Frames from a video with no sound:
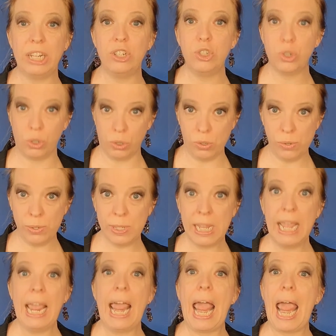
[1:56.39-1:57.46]
in journals
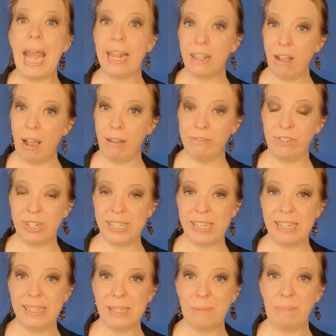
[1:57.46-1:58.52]
and at
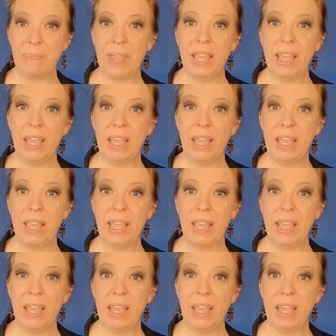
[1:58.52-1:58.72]
conferences.